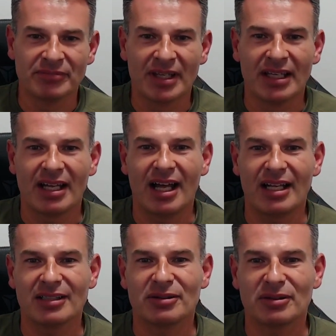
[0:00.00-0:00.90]

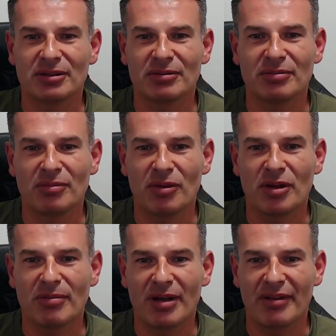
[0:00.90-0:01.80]
I'll talk more
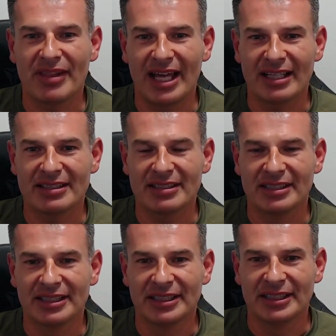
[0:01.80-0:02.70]
about that
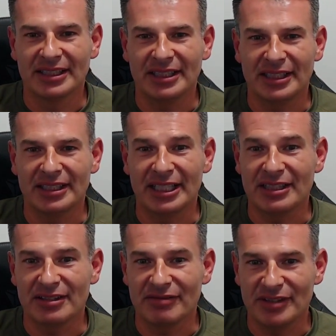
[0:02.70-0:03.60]
in
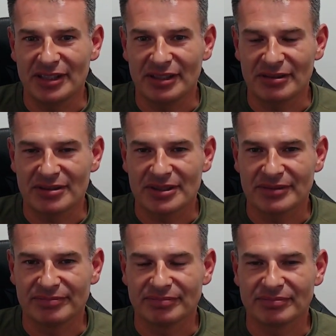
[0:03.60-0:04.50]
later videos.
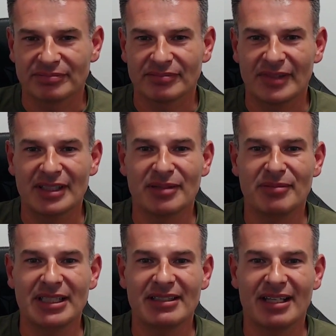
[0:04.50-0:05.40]
In the
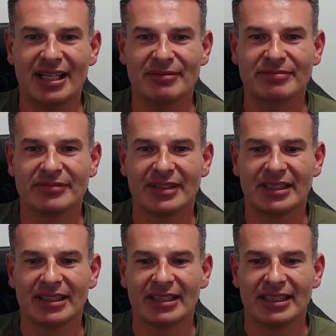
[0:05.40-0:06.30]
meantime,
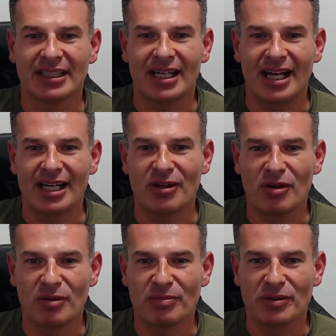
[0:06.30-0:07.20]
I
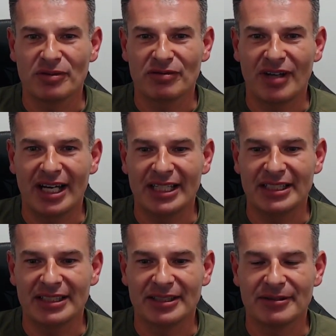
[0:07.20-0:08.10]
hope you
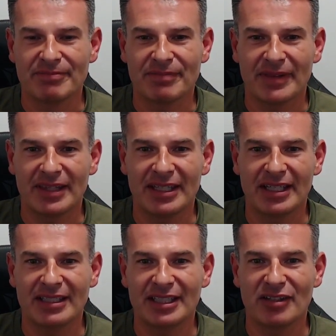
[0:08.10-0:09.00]
find the
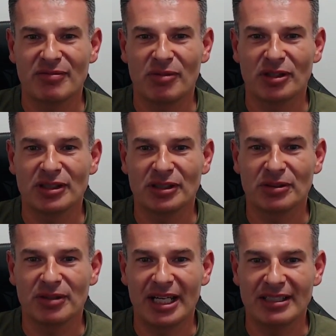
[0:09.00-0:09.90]
idea of Model
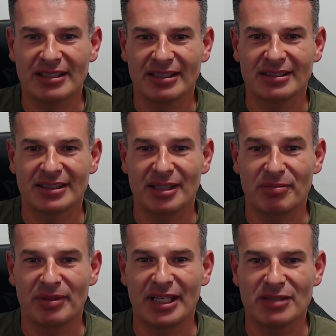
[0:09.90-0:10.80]
Creator a
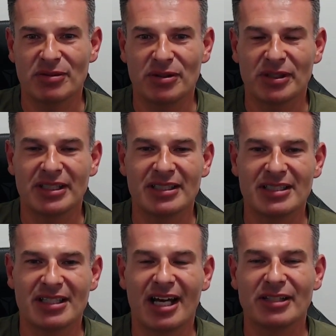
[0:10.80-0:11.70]
place where you can
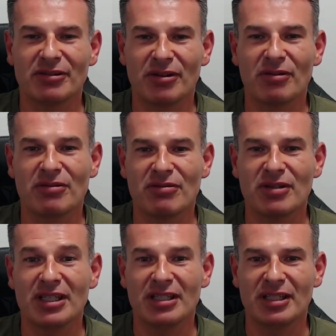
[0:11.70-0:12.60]
design your own
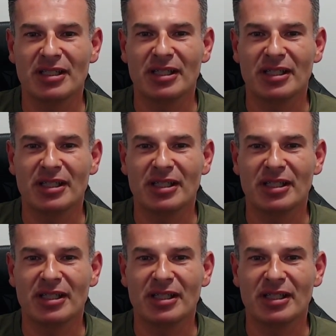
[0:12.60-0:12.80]
3D